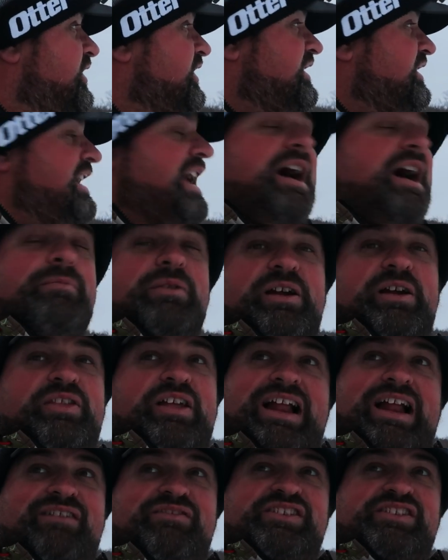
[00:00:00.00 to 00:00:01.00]
the camera
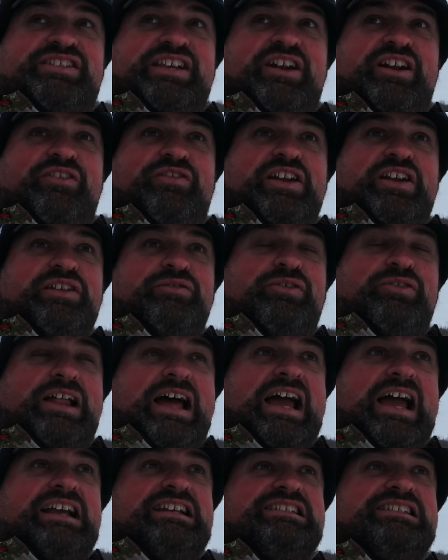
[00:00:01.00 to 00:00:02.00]
that haven't set off any
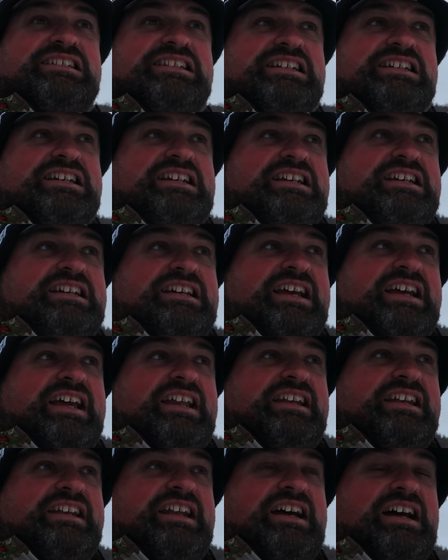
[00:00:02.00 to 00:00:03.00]
flags.
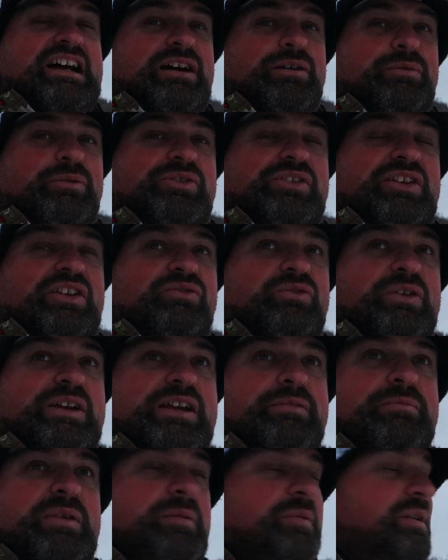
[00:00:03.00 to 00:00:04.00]
And we'll see if we
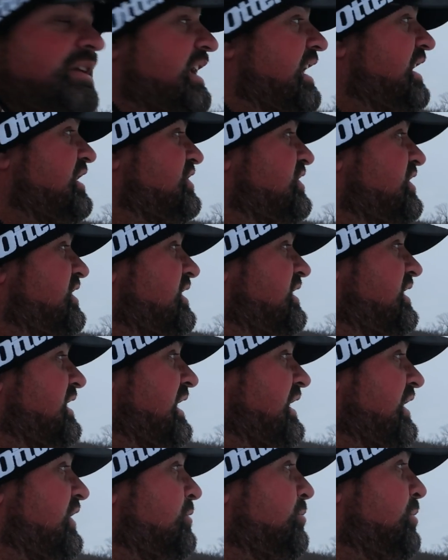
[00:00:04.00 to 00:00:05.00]
can maybe catch
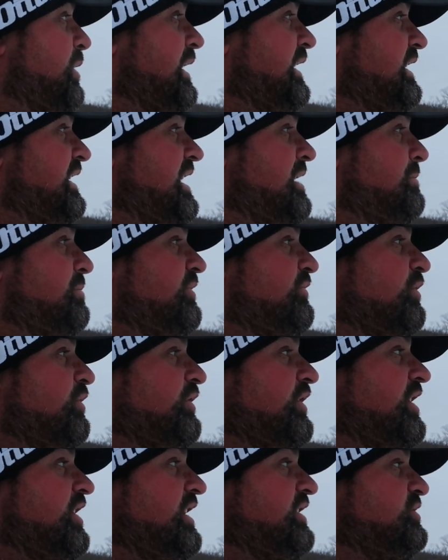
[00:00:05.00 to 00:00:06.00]
another pike yet
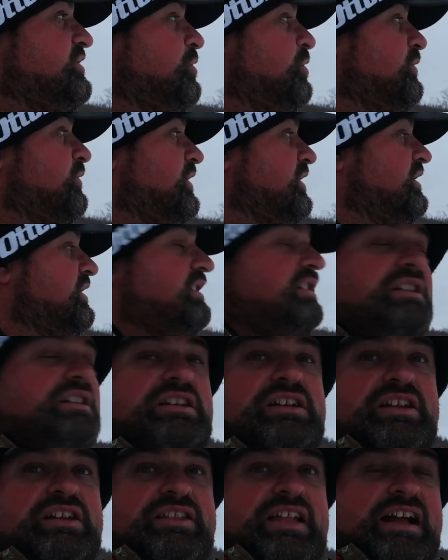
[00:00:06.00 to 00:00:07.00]
before the night's over.
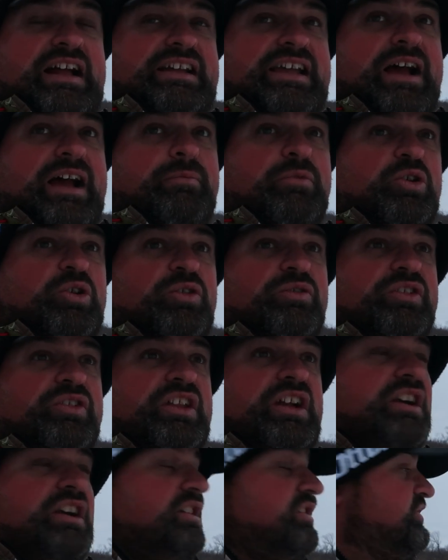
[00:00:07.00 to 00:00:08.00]
That camera over
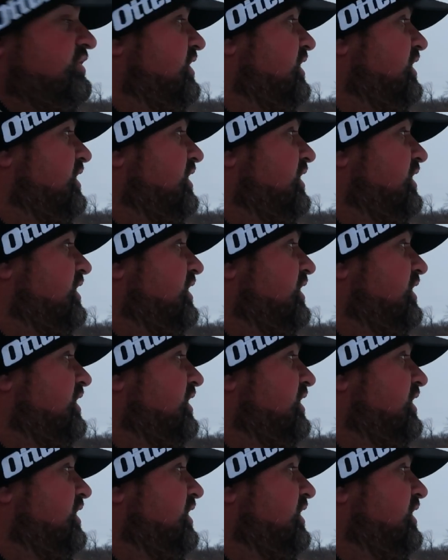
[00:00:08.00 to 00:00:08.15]
there is